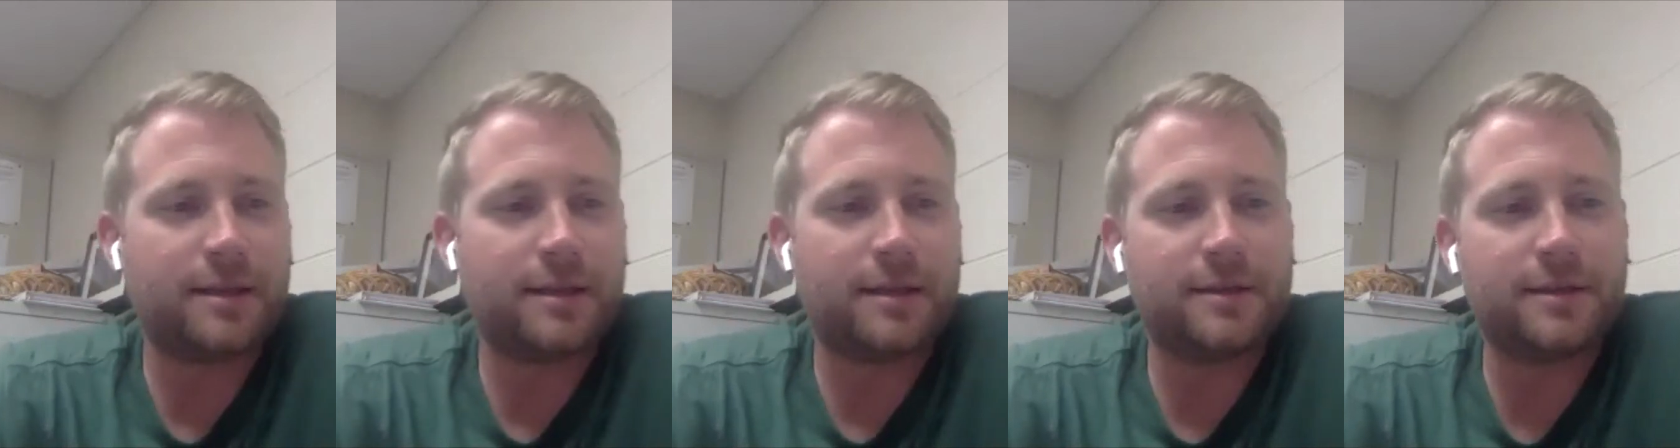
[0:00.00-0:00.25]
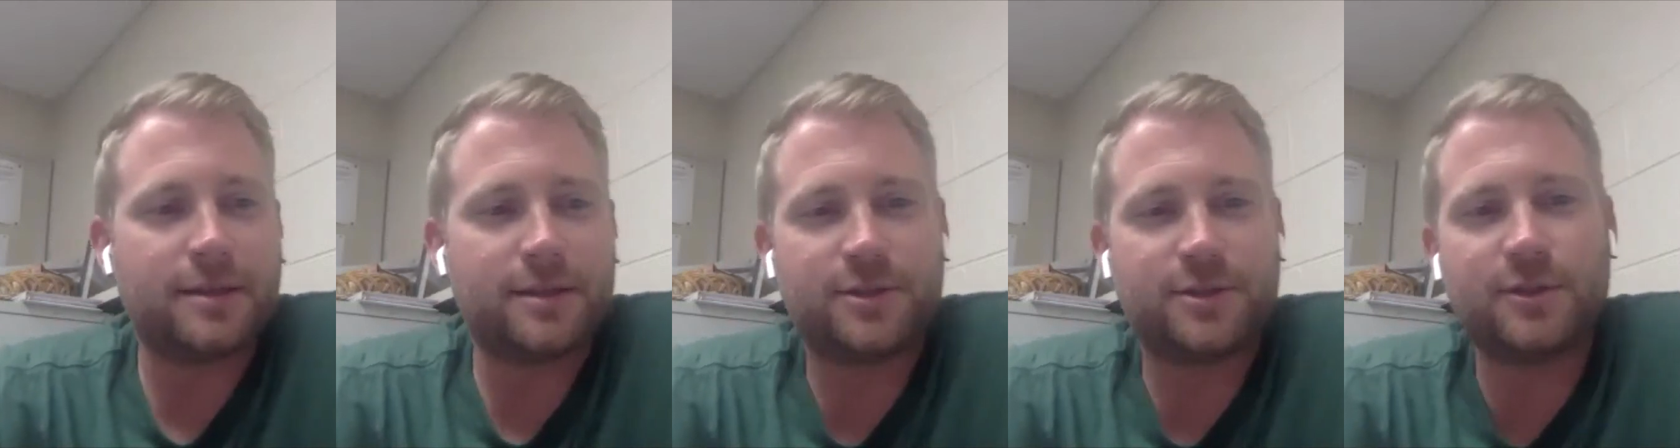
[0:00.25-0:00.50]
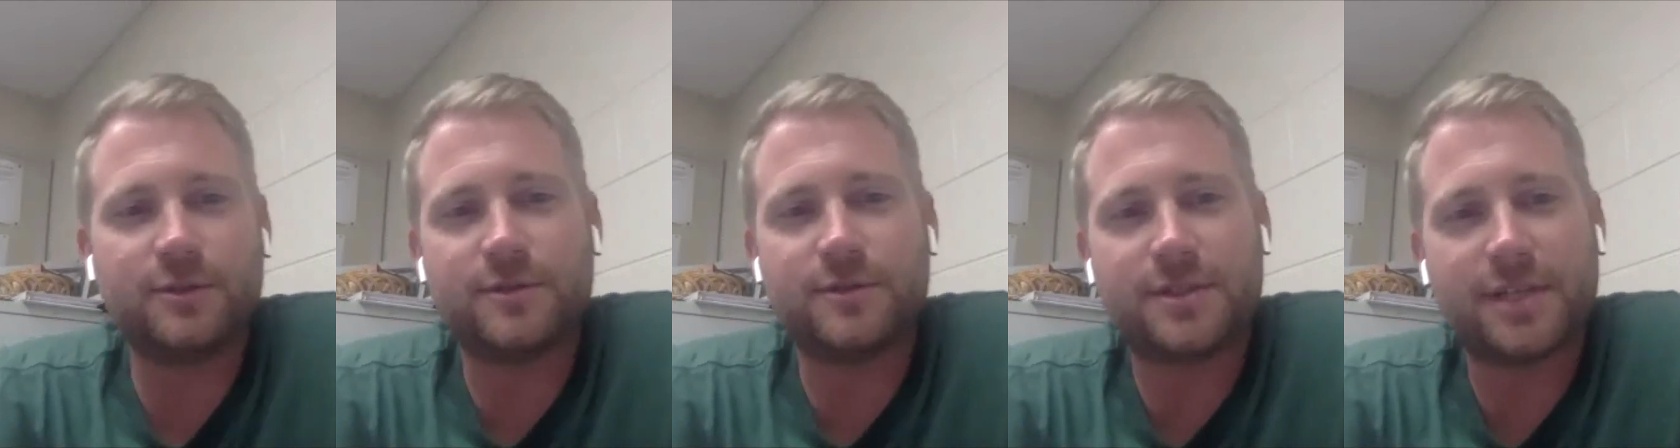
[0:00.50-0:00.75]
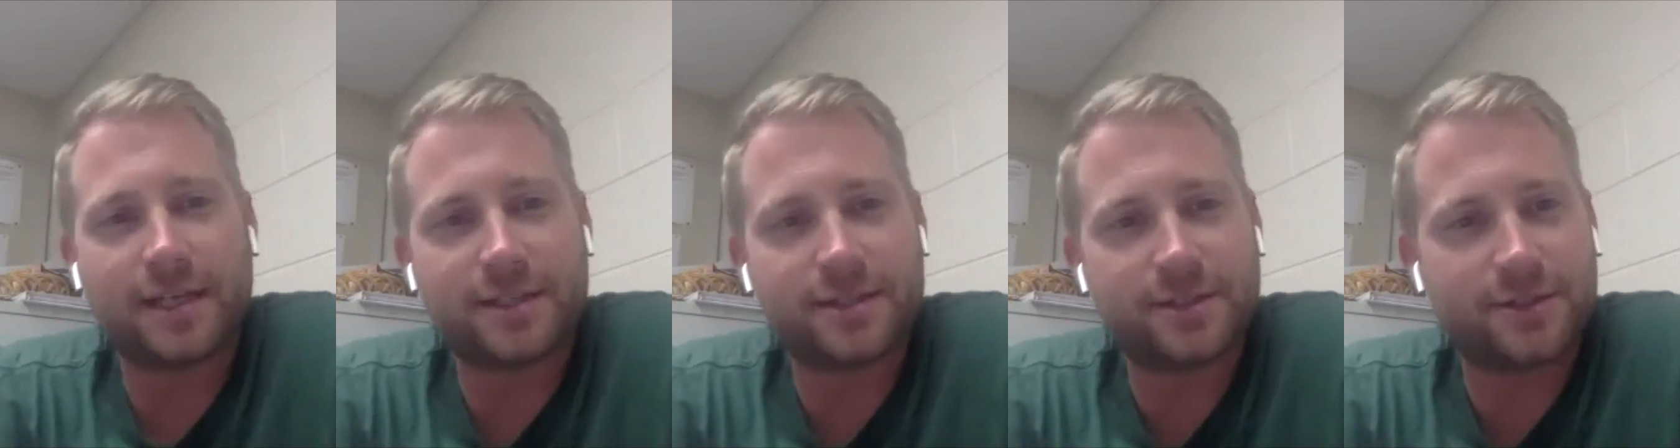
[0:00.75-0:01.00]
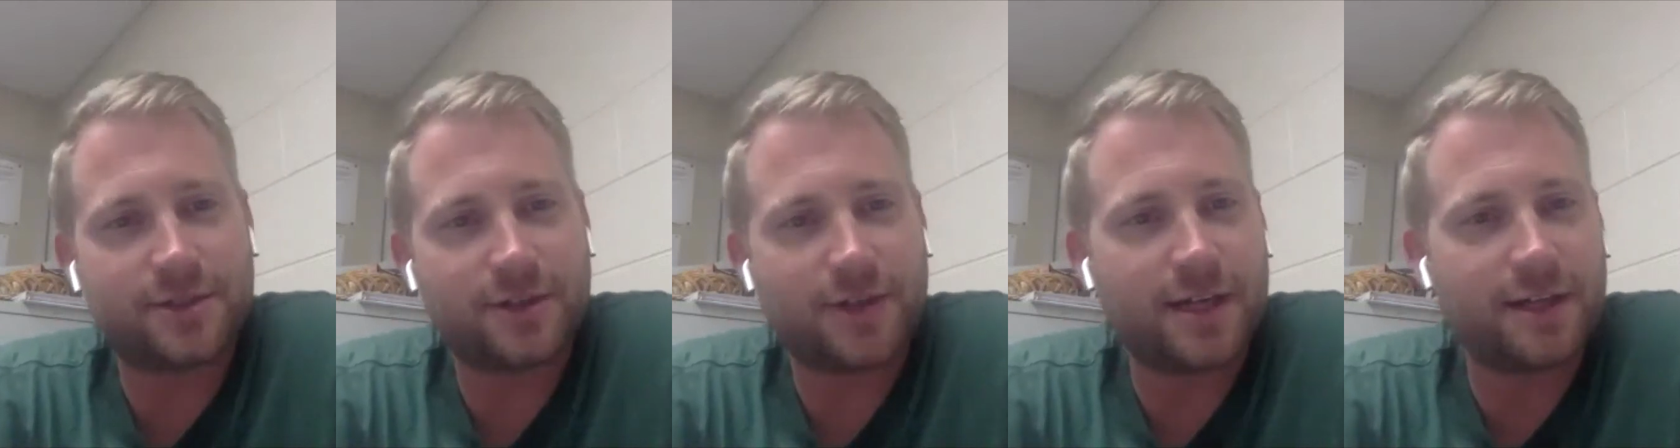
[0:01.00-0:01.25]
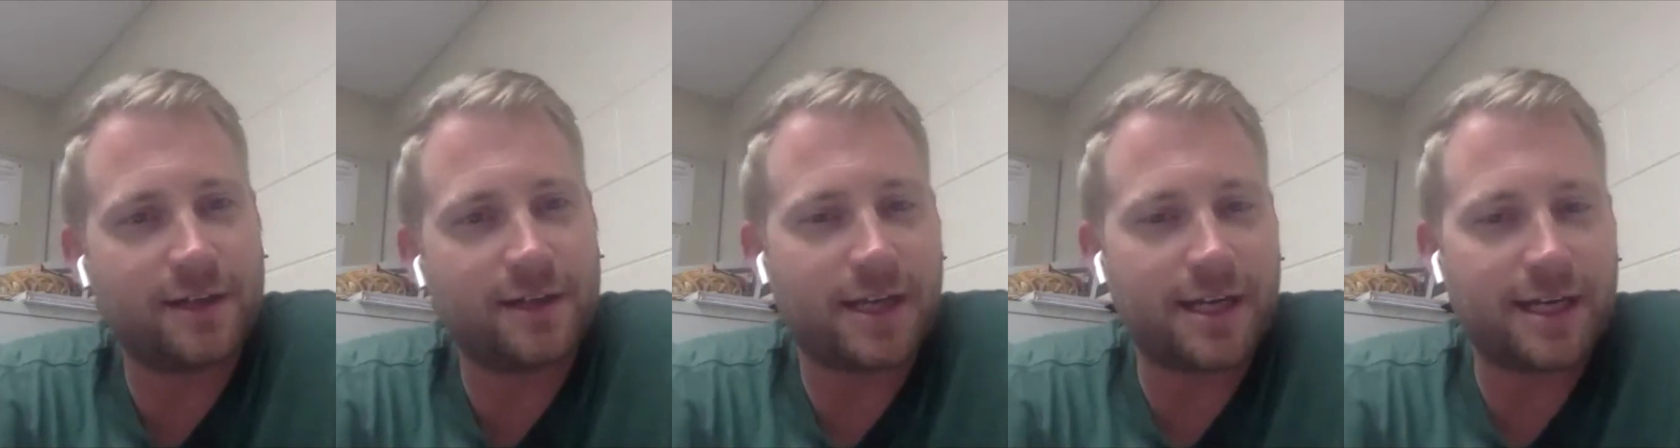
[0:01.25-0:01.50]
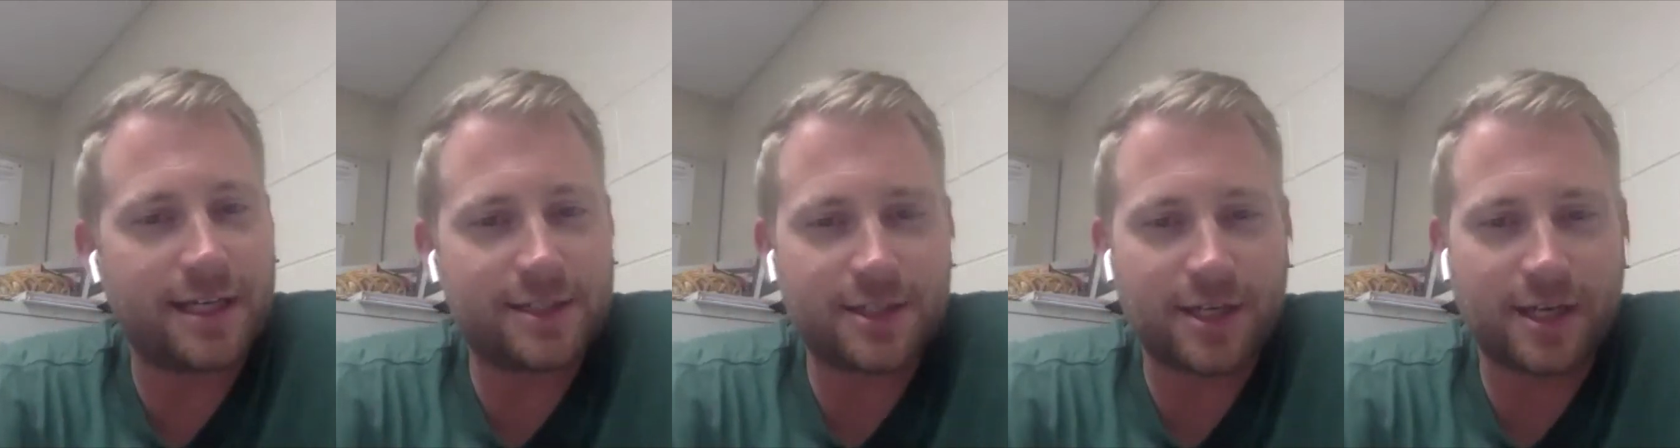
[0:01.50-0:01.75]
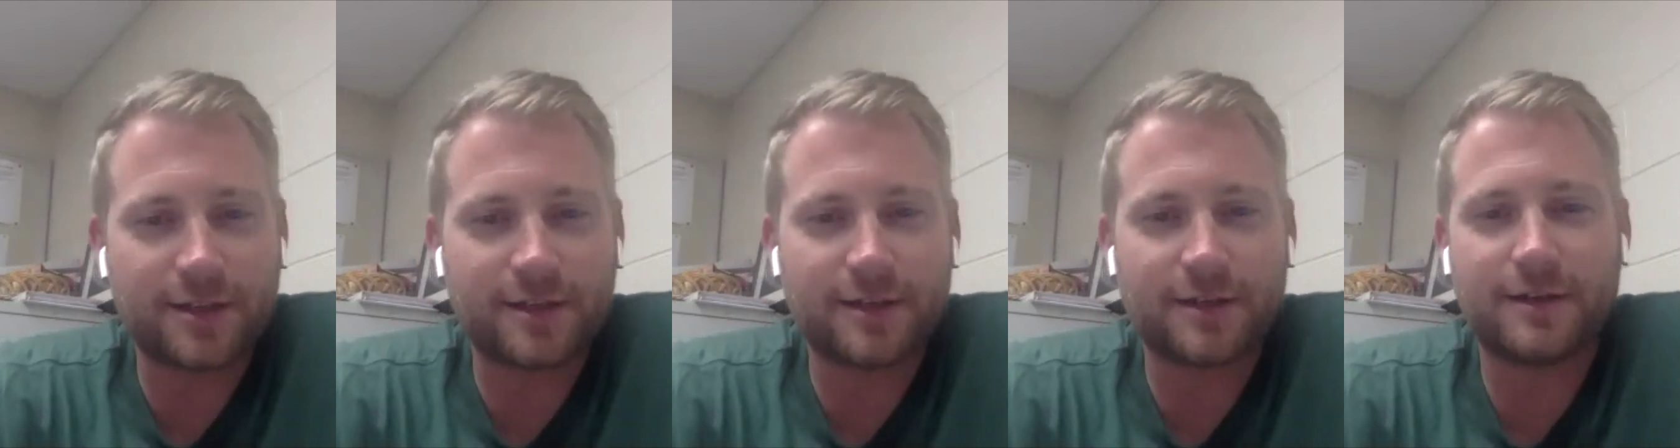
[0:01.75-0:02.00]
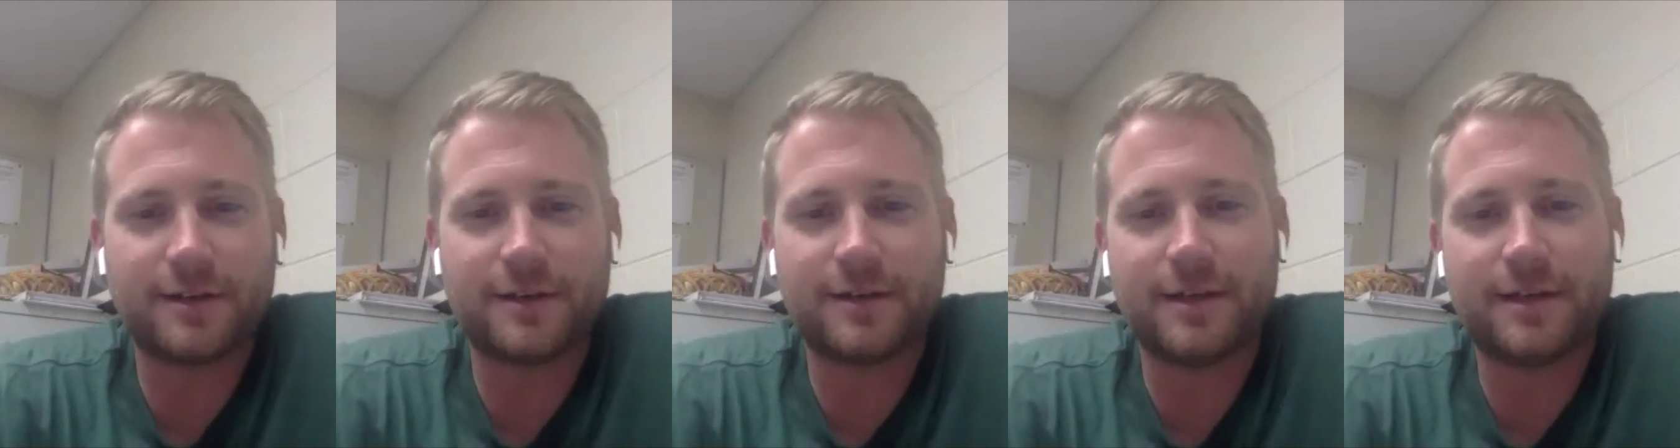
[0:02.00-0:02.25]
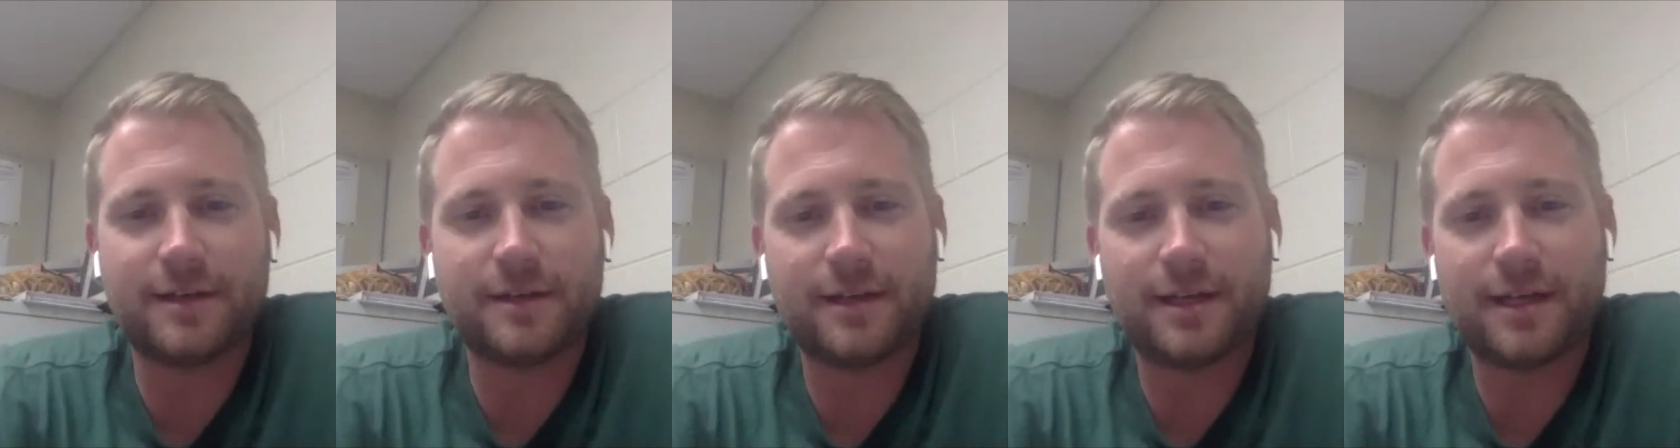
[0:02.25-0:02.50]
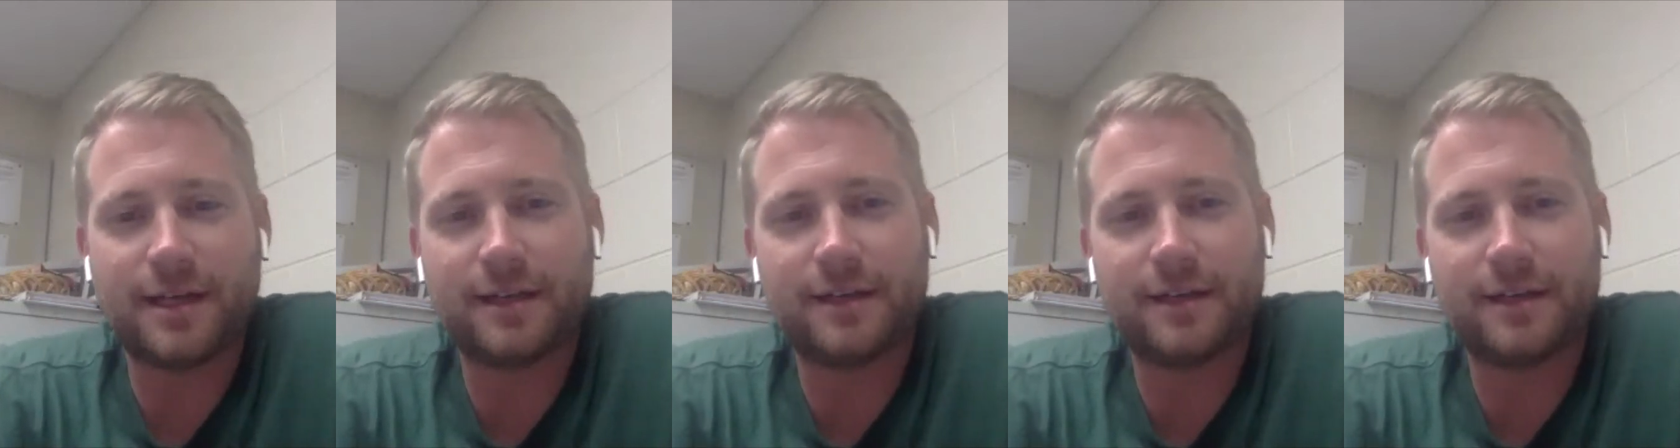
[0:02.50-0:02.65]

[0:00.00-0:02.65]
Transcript: the student sections are yelling at each other and